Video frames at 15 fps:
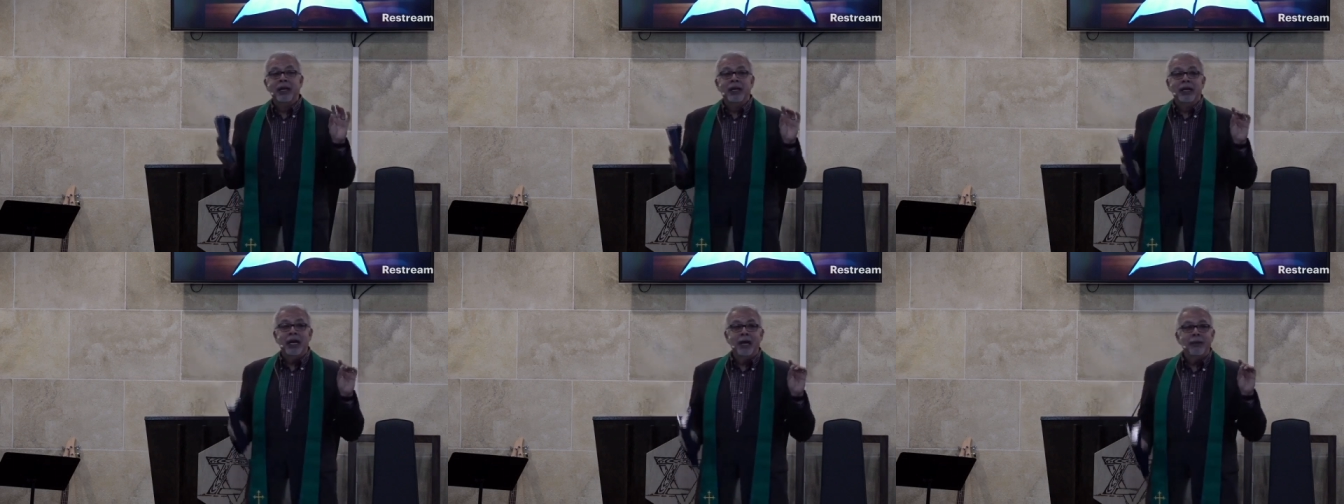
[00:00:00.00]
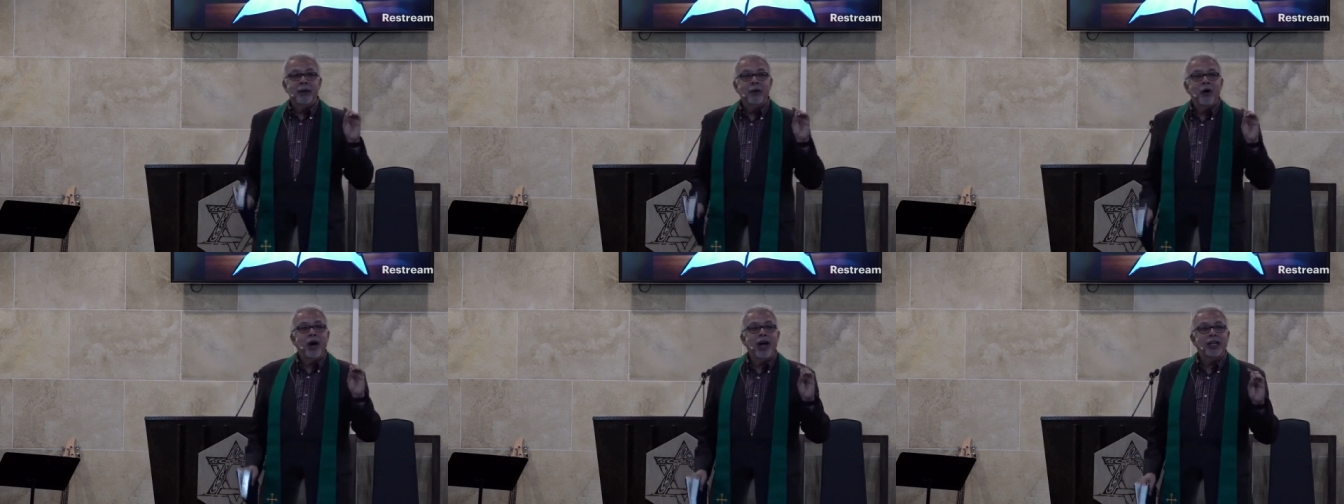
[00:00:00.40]
And be
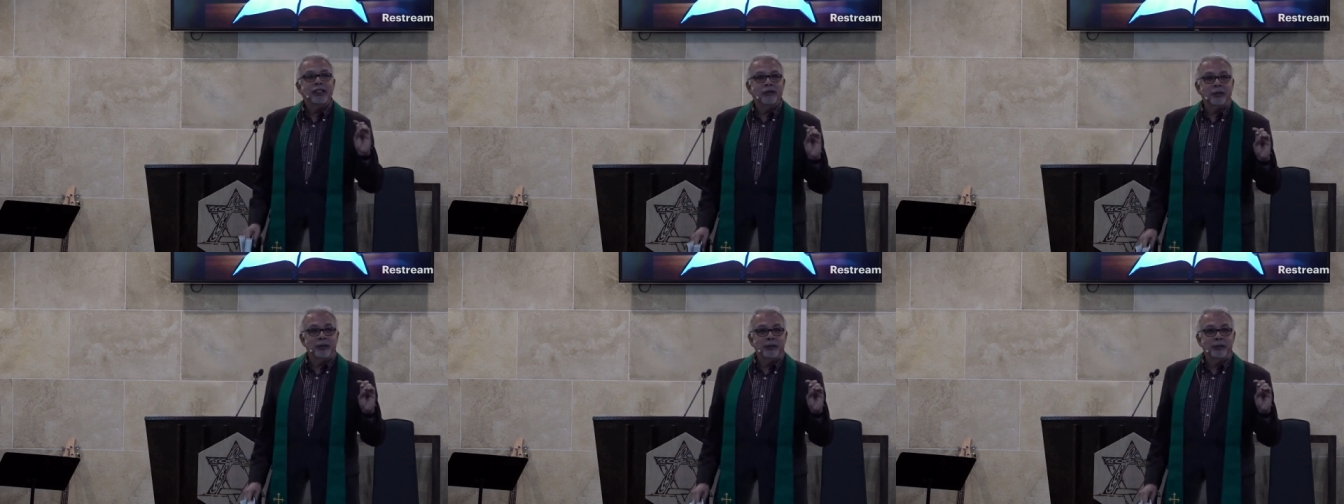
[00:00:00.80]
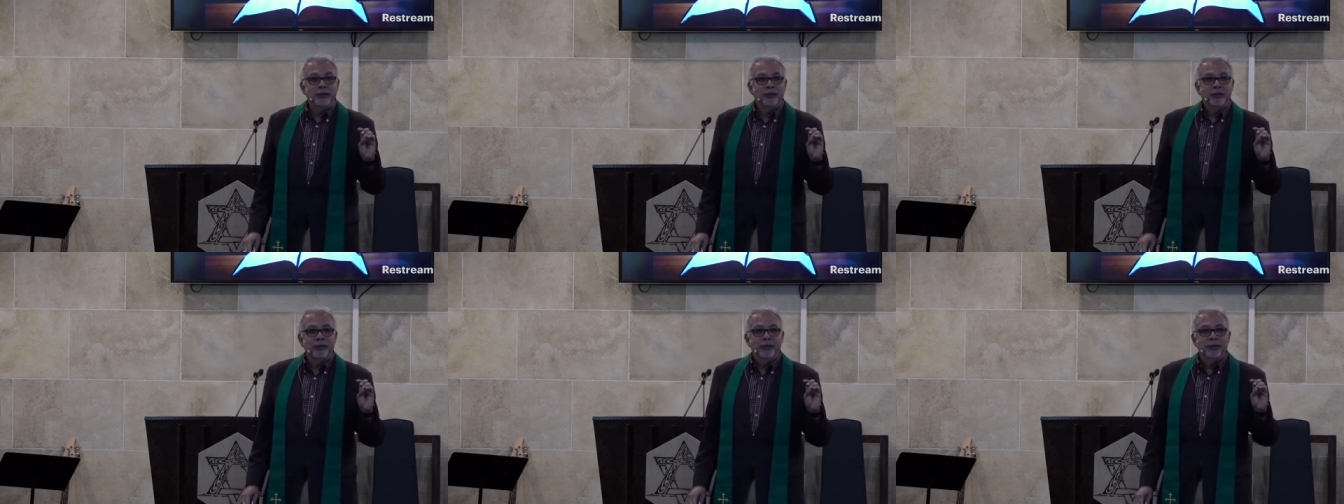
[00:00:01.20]
watchful.
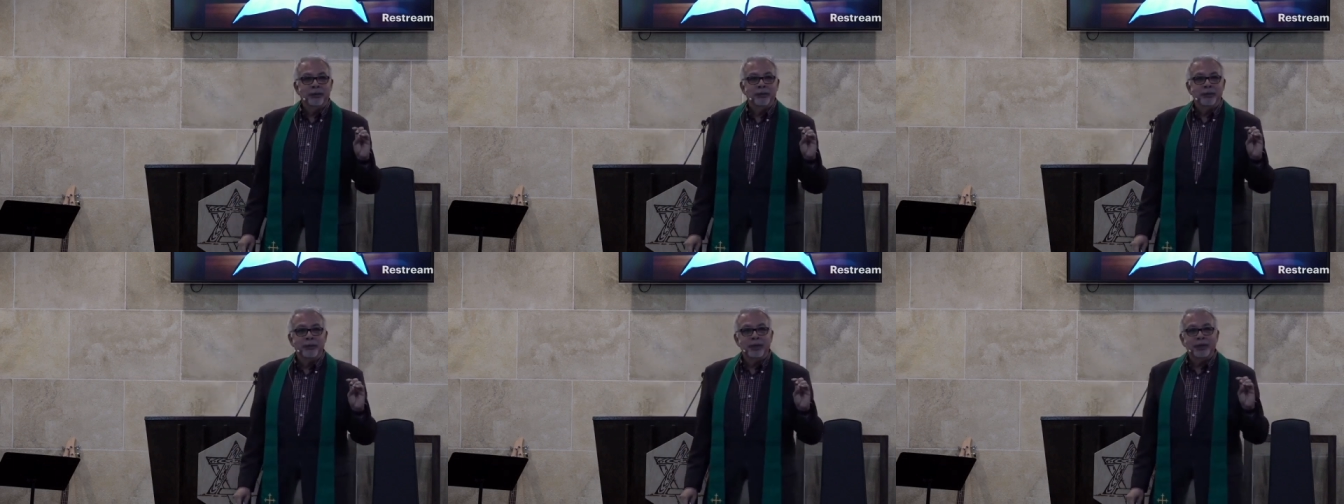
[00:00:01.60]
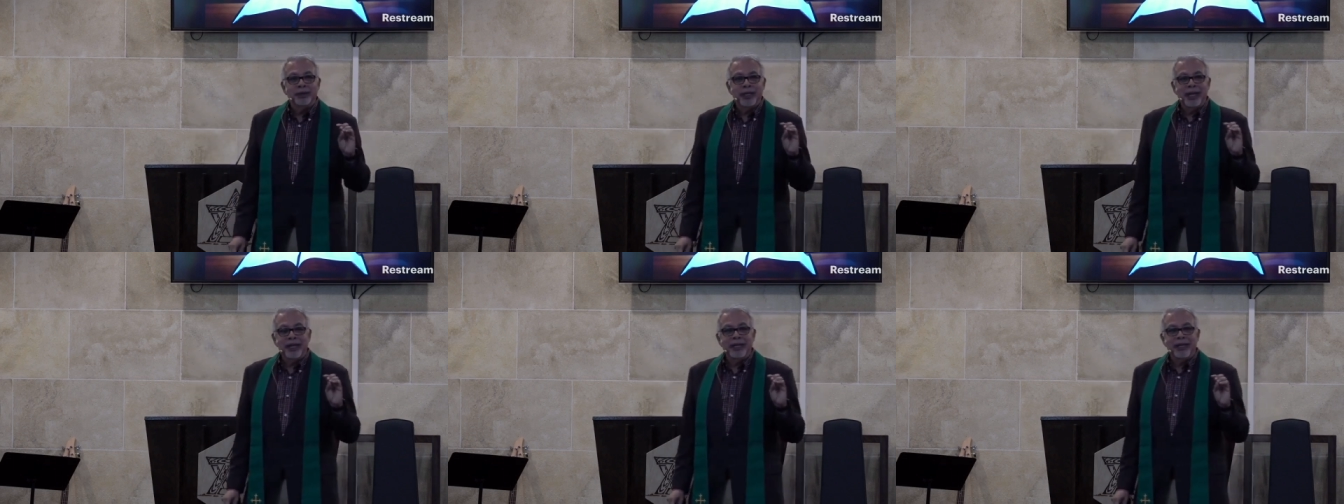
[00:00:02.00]

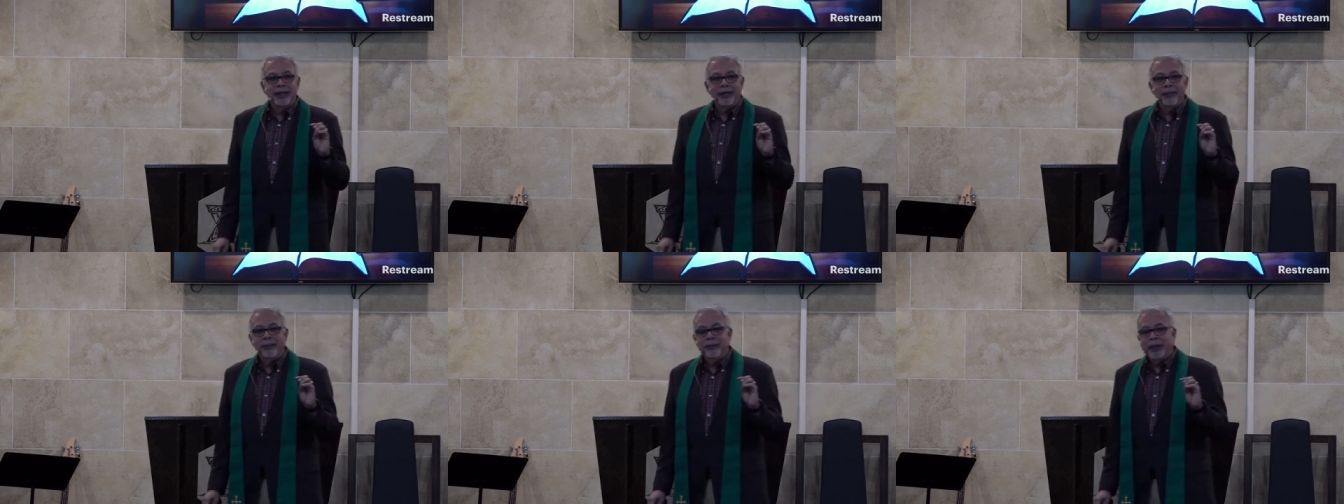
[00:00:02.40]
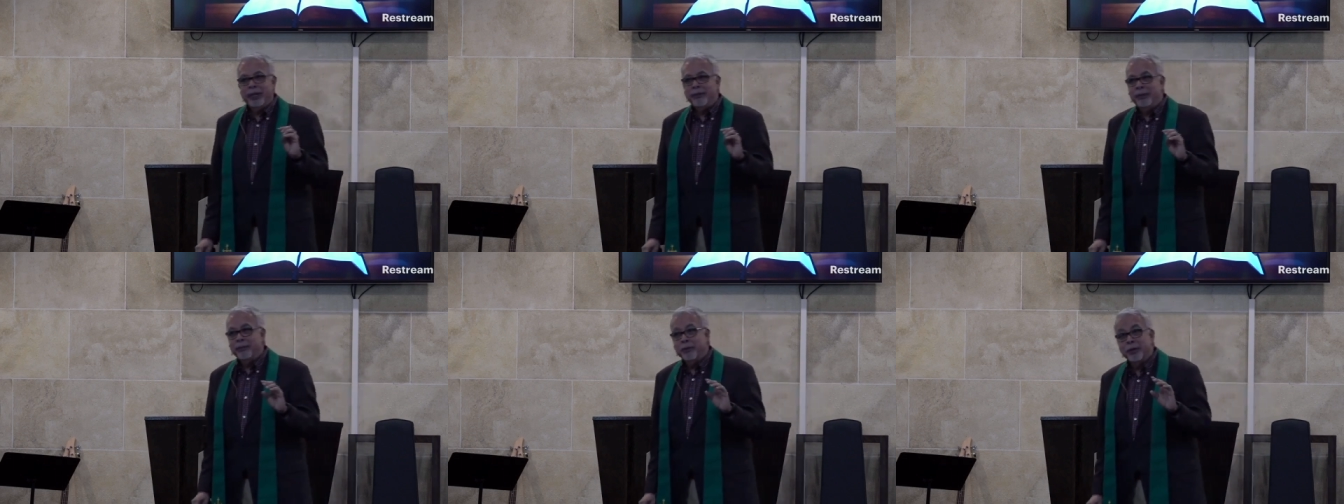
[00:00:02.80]
Just like
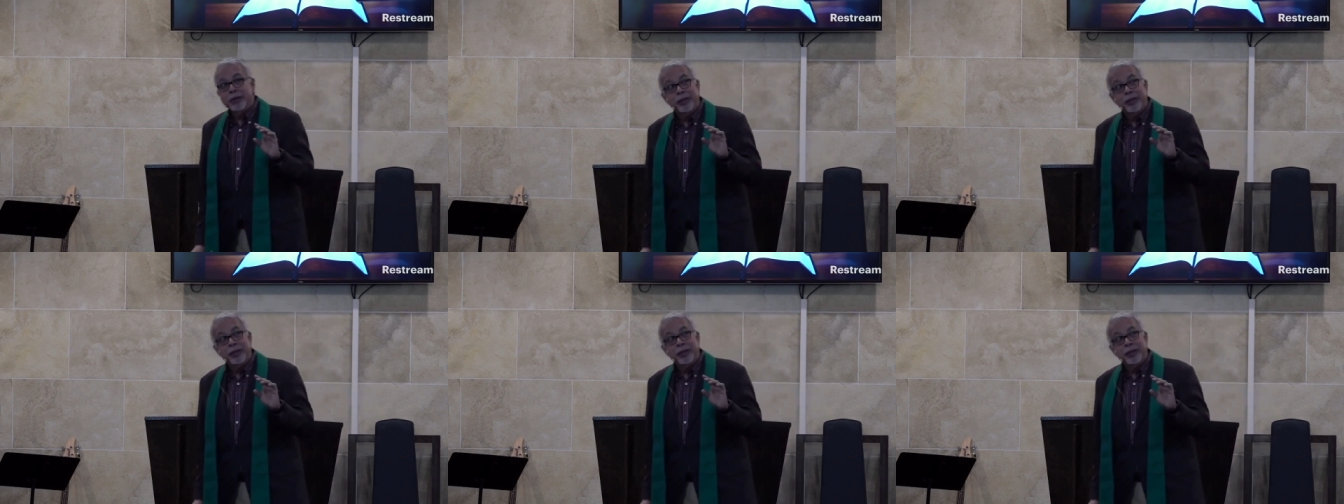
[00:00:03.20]
baby Brookie